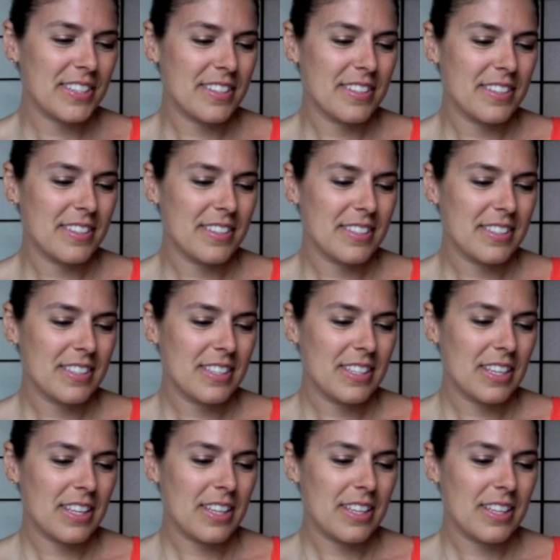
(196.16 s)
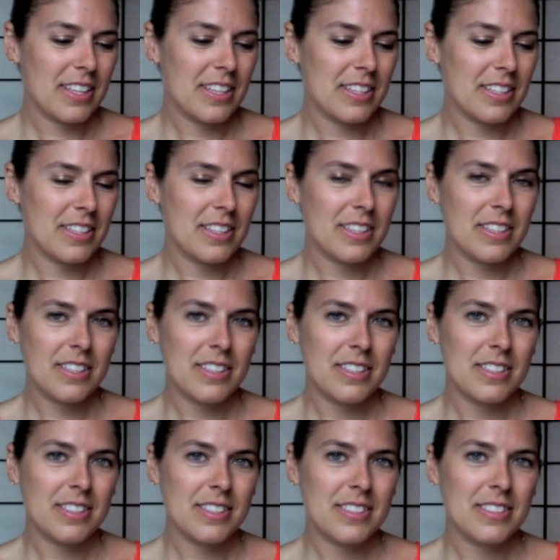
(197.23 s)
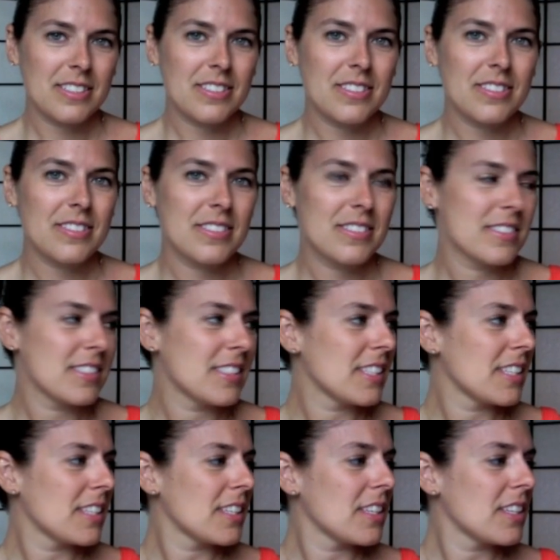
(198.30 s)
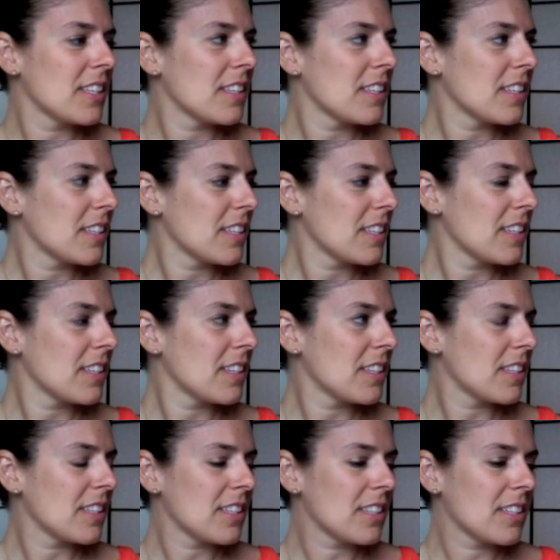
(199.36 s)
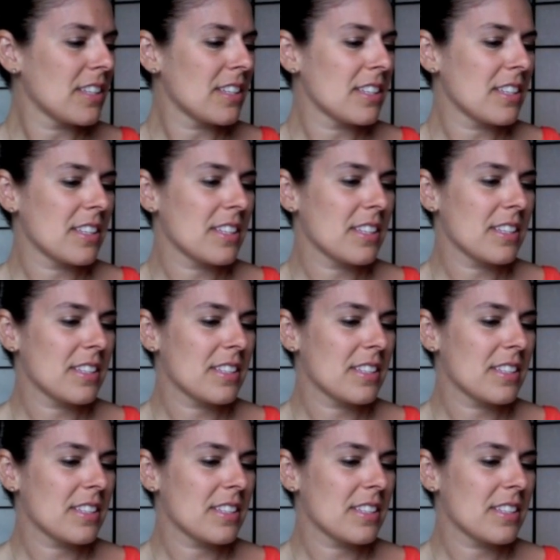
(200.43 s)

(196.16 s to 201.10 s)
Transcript: (not speaking)